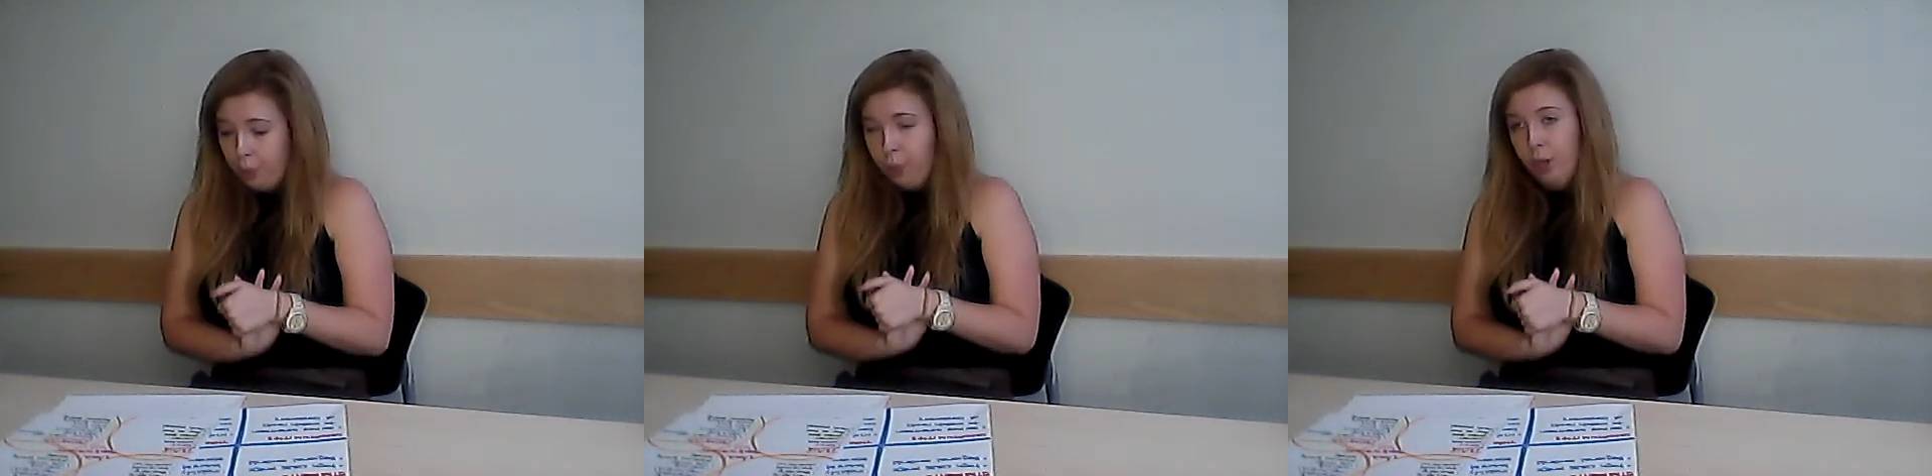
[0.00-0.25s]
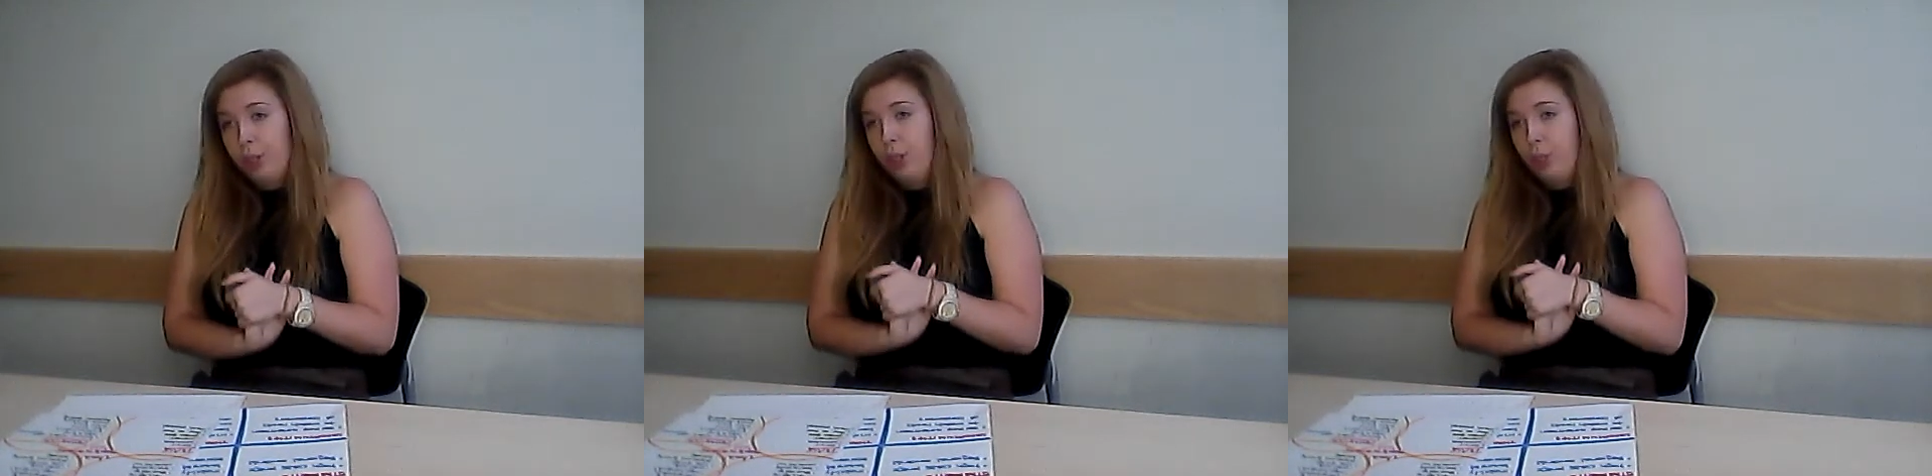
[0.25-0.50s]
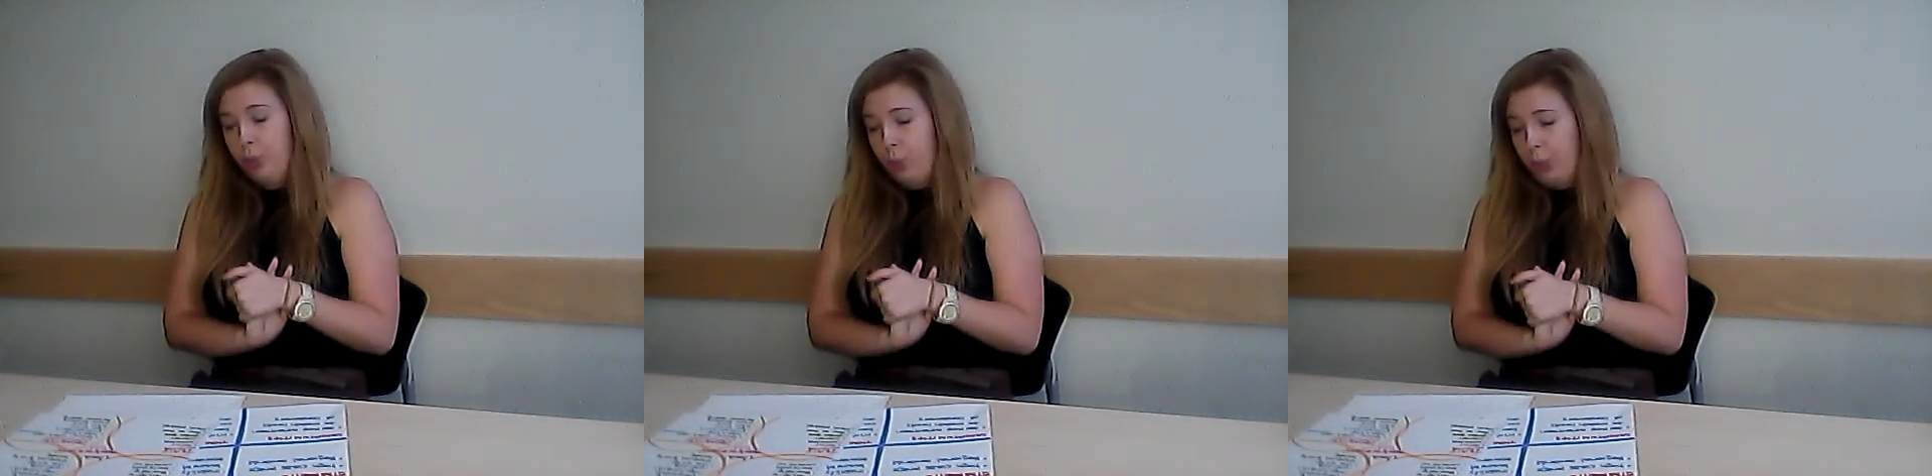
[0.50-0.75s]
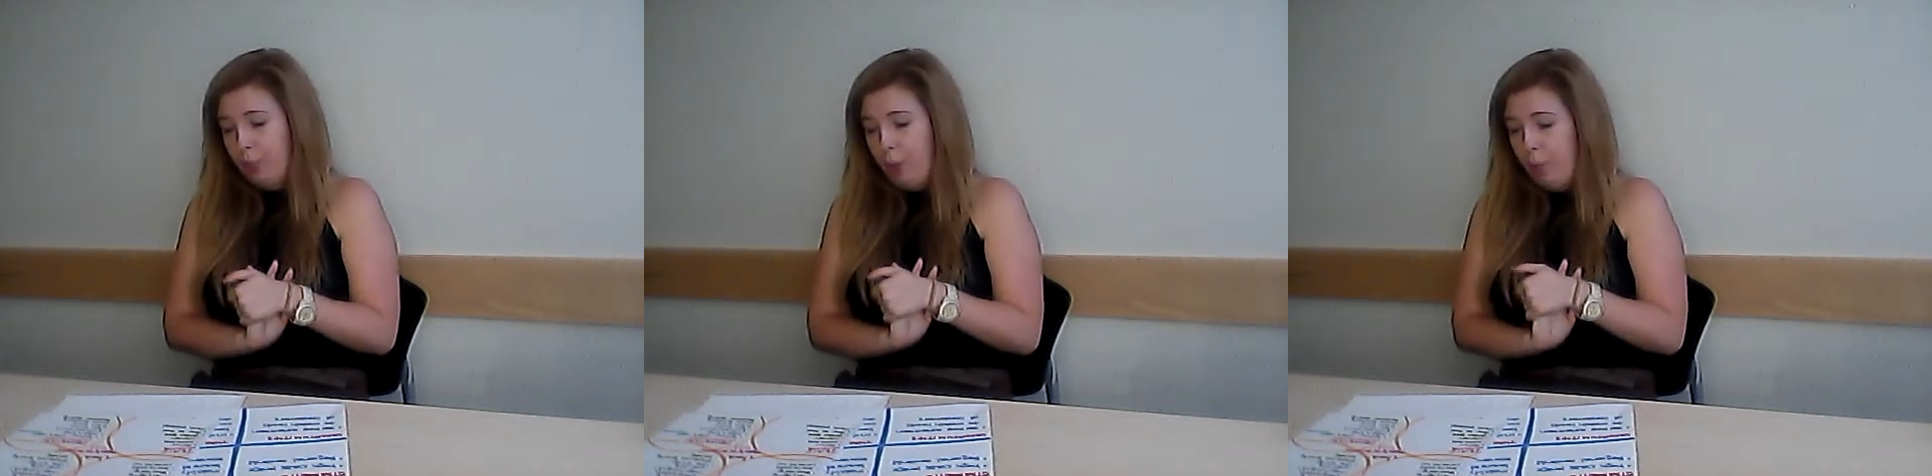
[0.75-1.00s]
We're going to
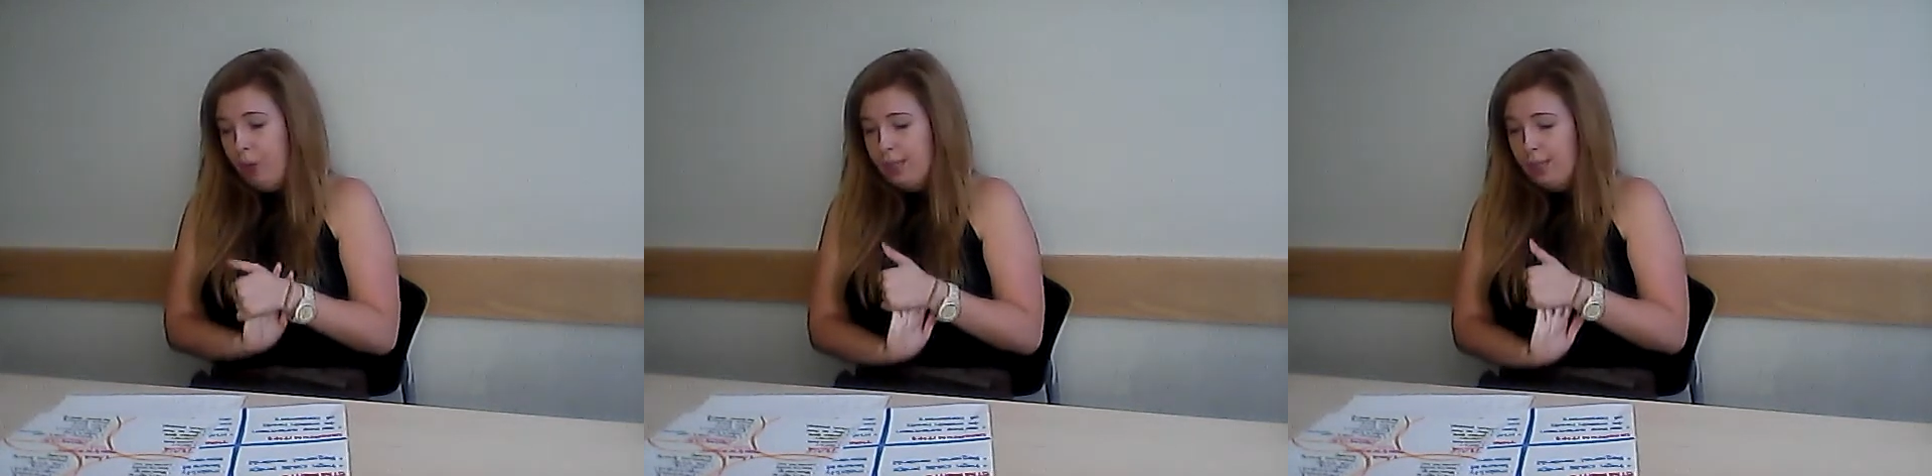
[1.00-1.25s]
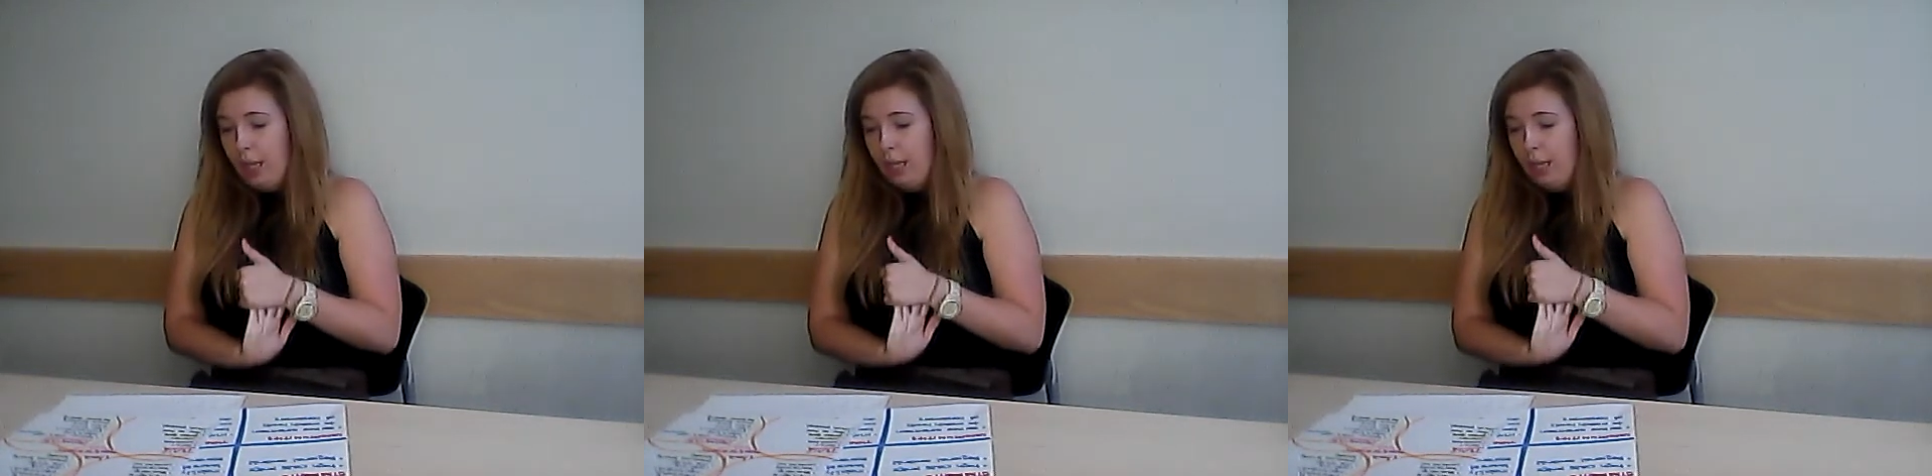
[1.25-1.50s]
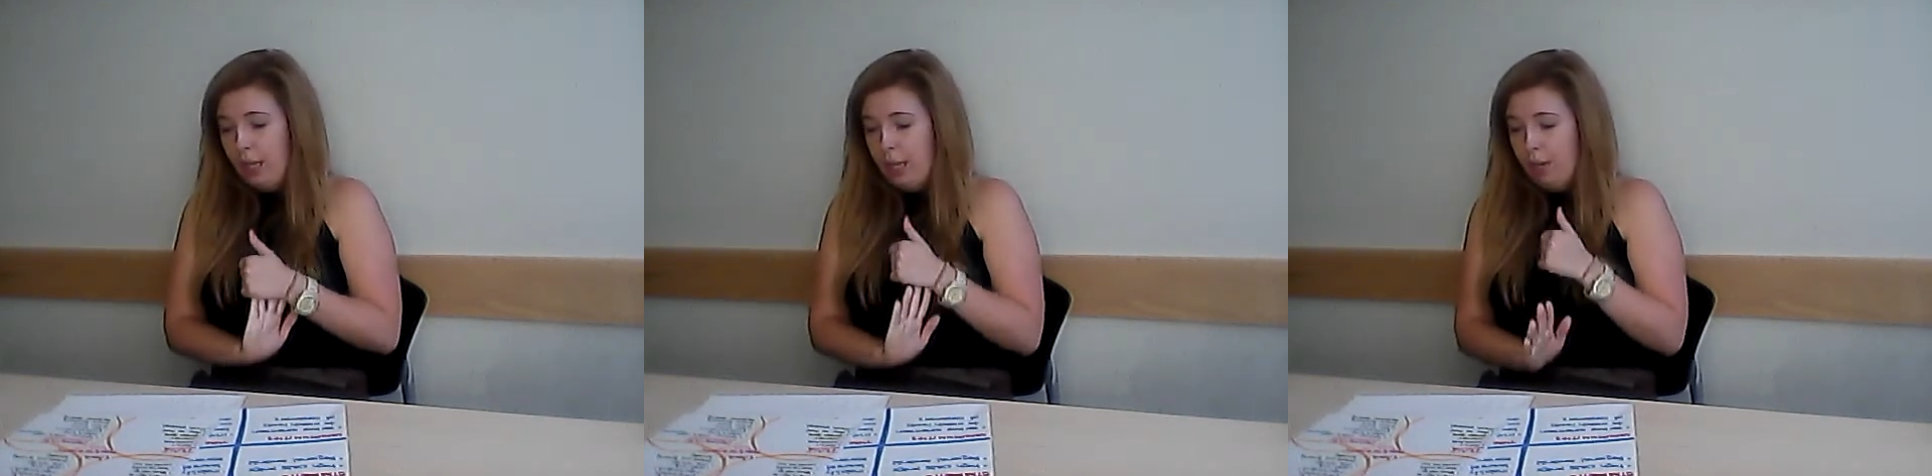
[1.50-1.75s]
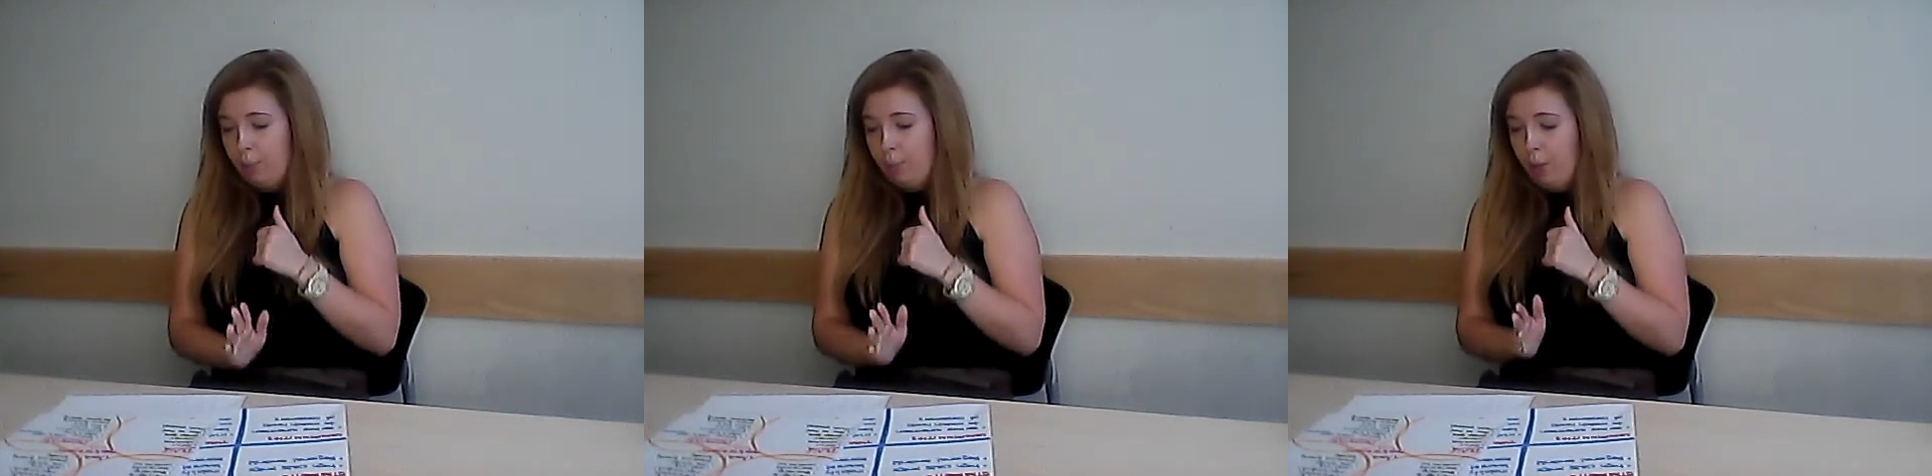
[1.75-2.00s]
use public selling
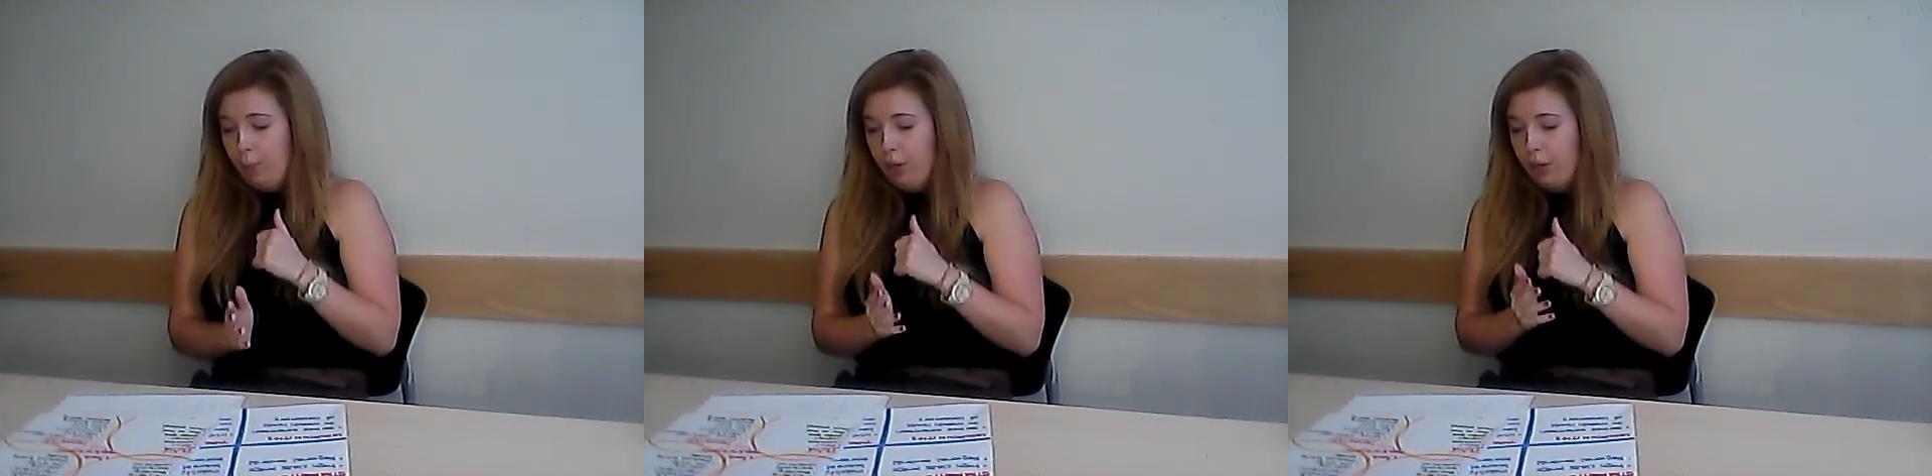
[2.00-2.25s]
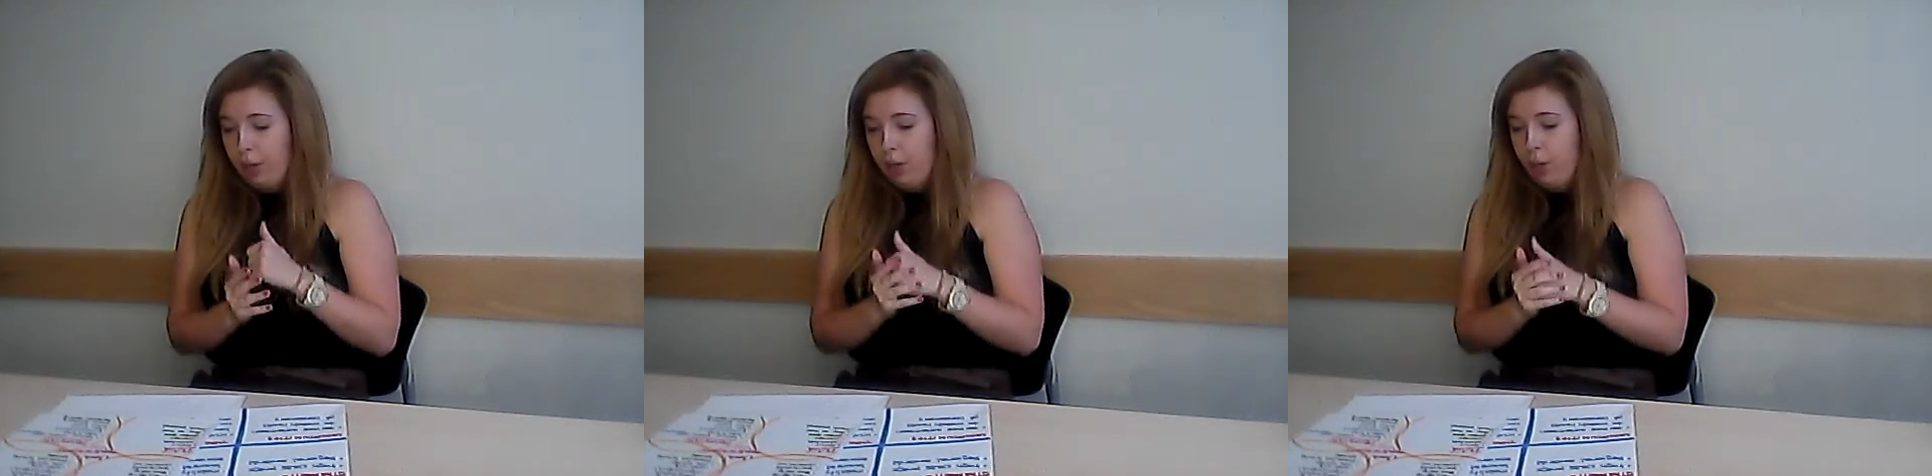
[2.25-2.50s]
and public